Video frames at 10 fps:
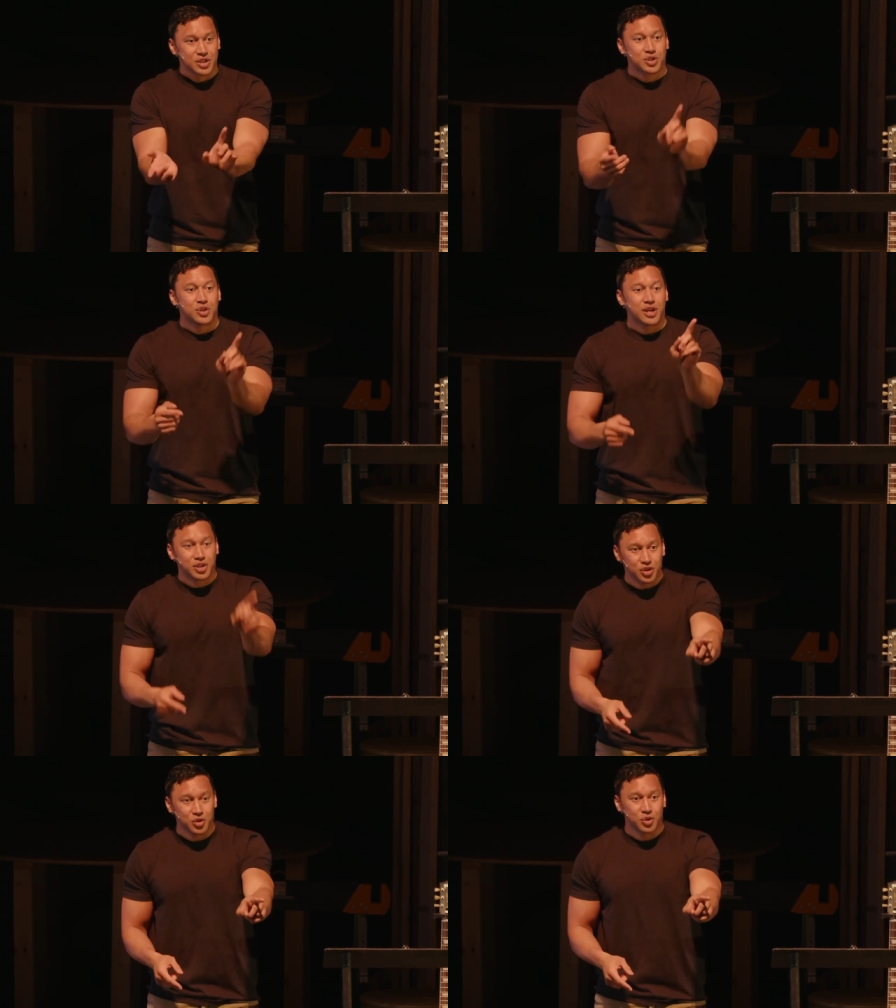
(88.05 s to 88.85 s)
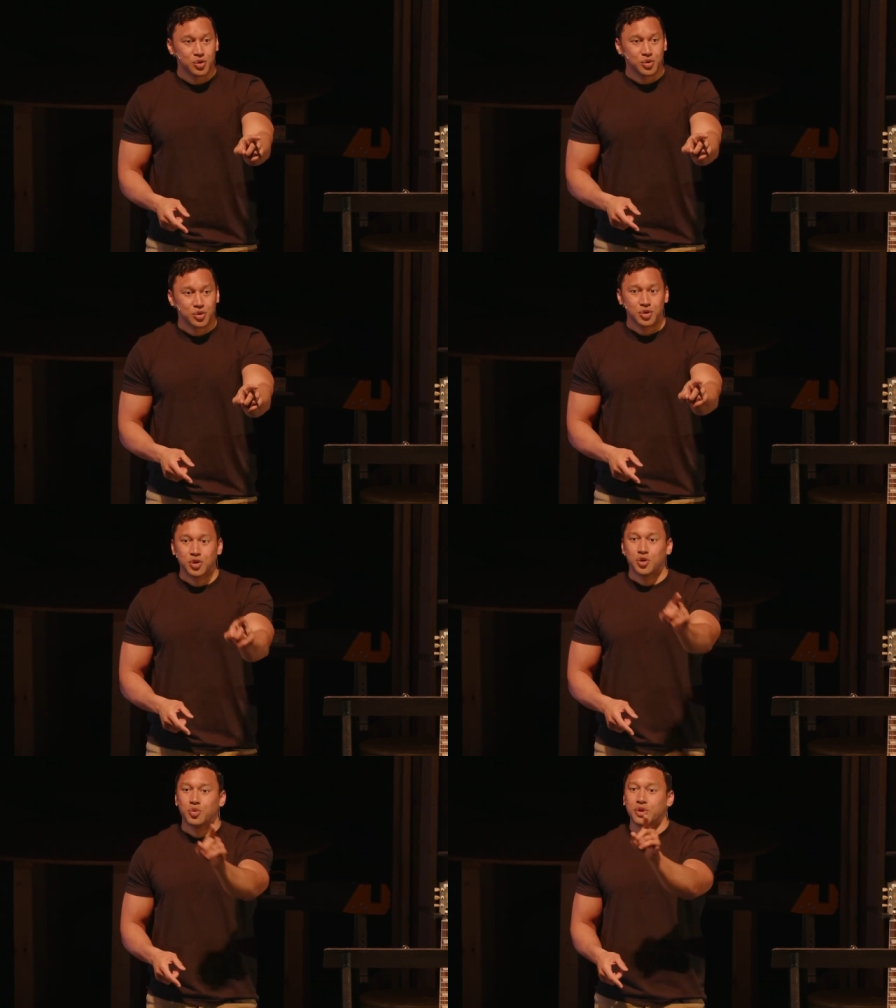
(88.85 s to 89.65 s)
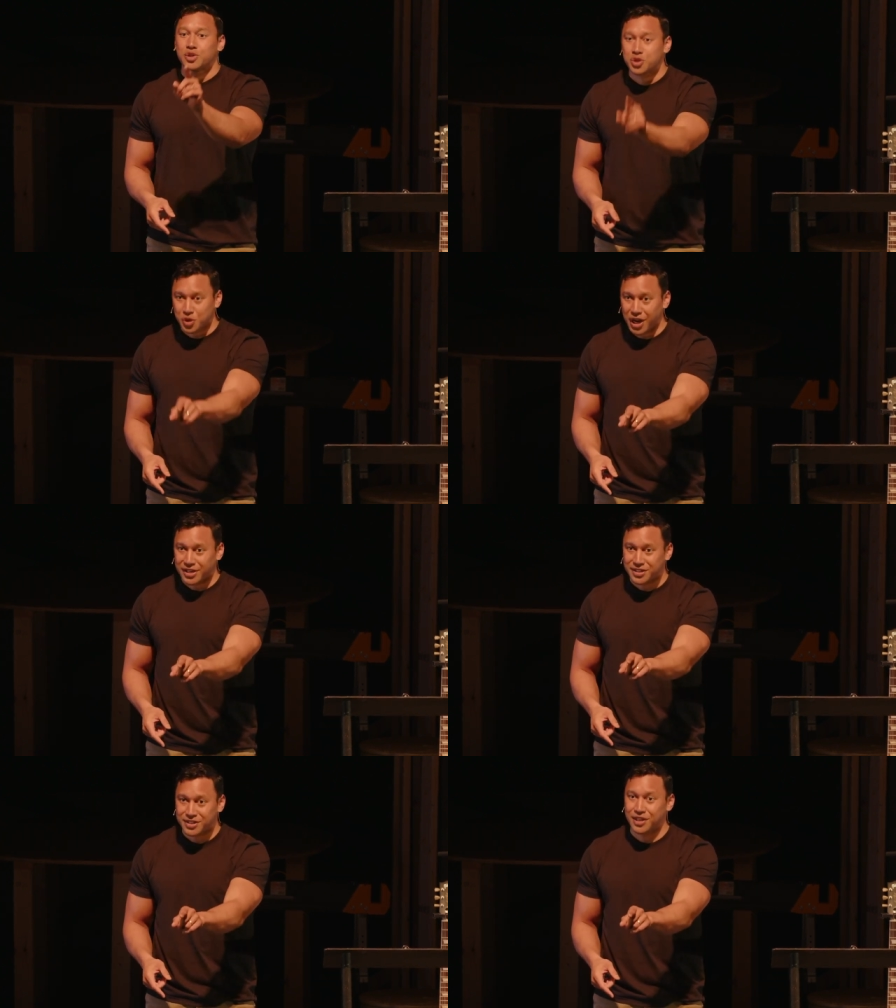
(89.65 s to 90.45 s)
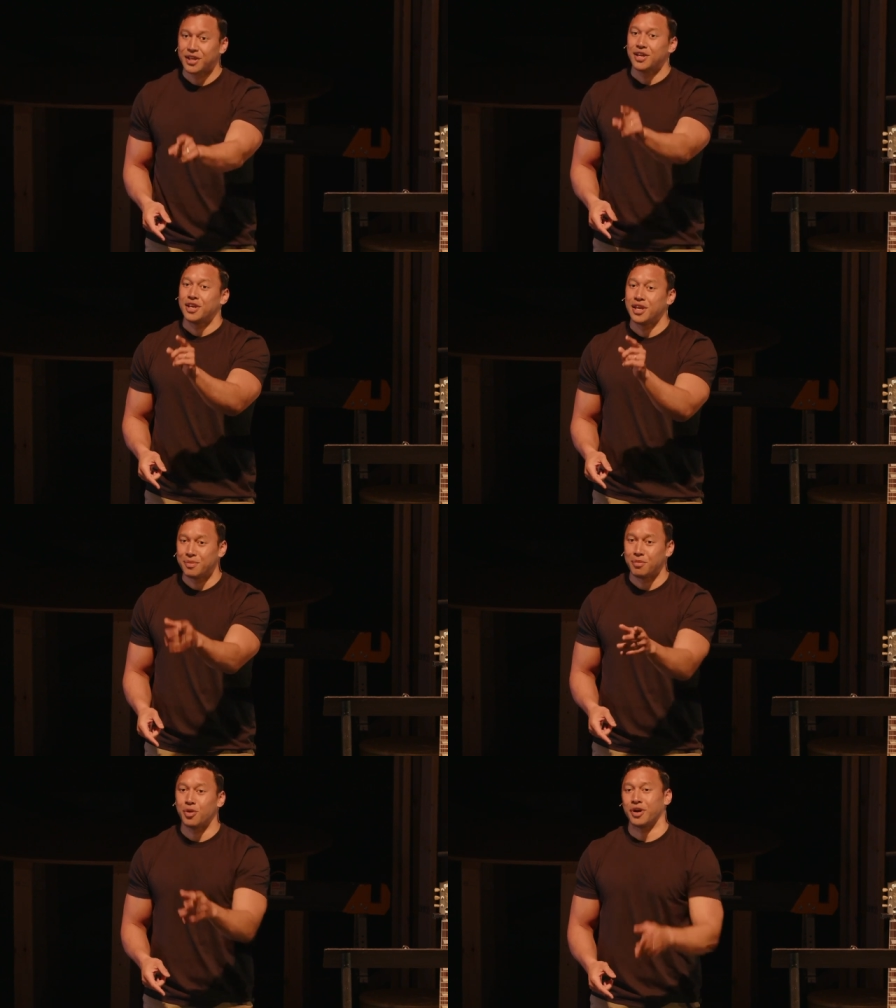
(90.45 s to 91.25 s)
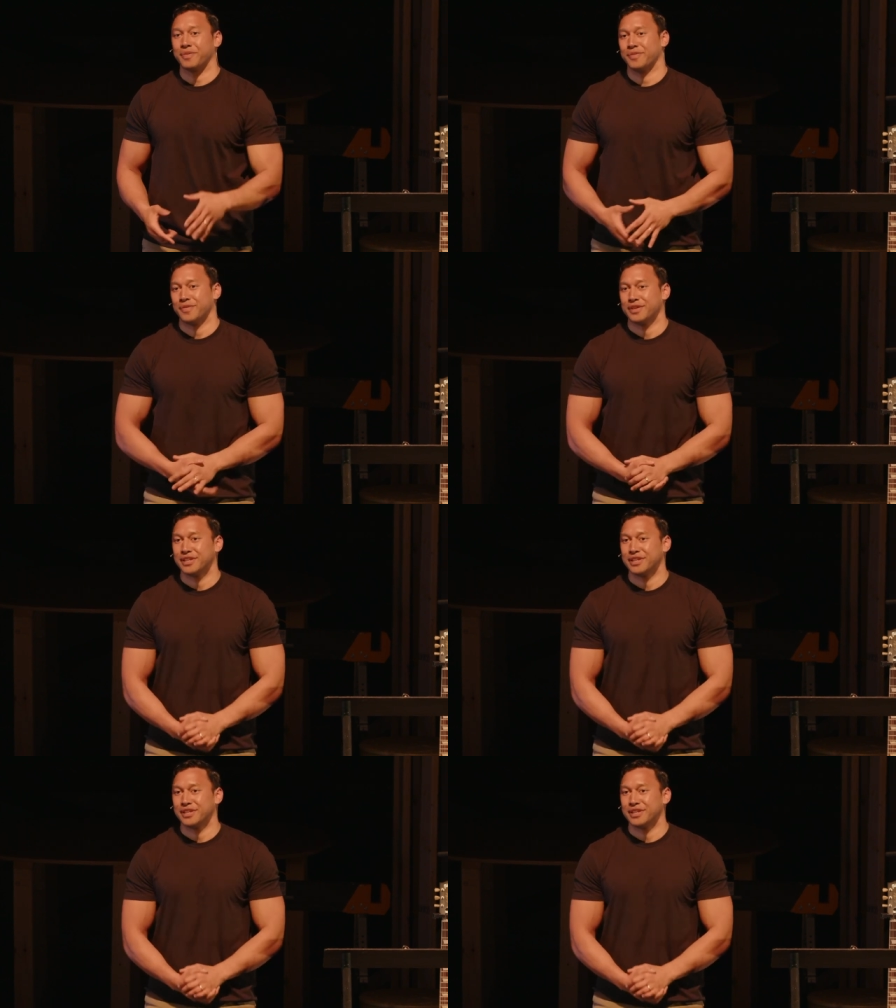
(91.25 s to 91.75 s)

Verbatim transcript: so that you would trust him more.